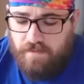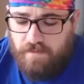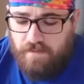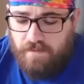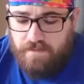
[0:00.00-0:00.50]

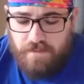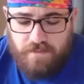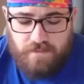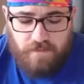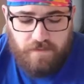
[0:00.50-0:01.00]
let's get
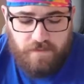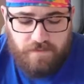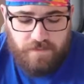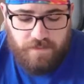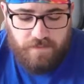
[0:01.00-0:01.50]

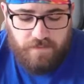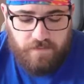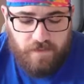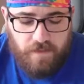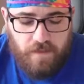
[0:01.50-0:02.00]
started. So
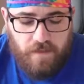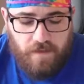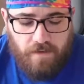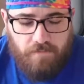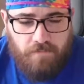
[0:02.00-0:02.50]

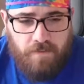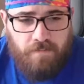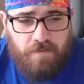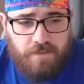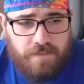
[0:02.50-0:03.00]
me
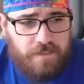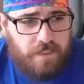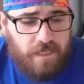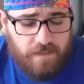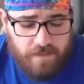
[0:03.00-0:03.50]
personally,
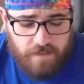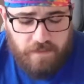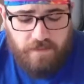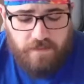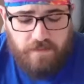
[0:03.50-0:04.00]
I
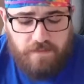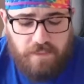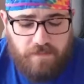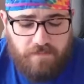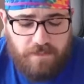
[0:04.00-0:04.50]
think that this
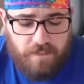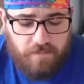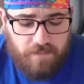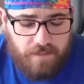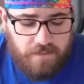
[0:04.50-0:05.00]
game is going to
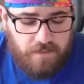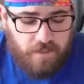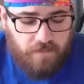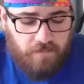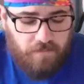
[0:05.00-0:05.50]
be
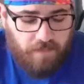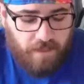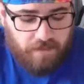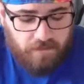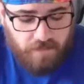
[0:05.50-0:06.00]
determined by
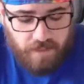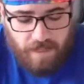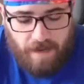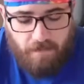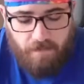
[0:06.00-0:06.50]
who can
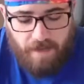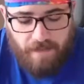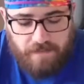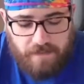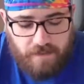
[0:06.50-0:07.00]

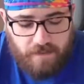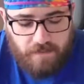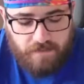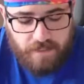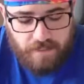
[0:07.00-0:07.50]
outpass the
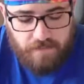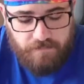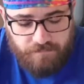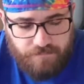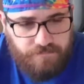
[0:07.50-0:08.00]
other
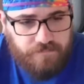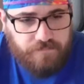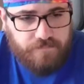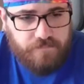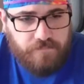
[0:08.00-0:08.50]
team.
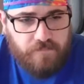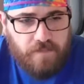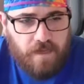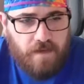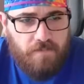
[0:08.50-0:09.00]

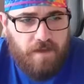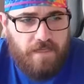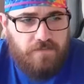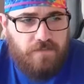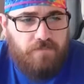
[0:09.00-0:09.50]

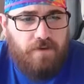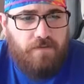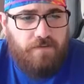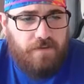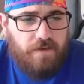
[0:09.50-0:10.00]
As we
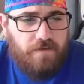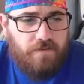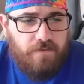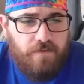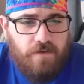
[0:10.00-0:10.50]
both
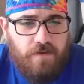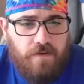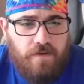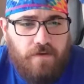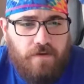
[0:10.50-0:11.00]
know,
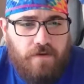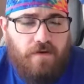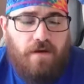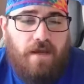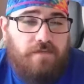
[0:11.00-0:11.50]

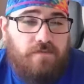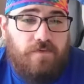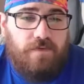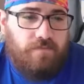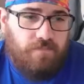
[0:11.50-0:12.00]
or as
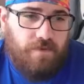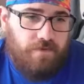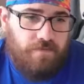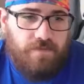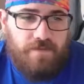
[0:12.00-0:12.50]
we
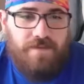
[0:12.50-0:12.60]
both,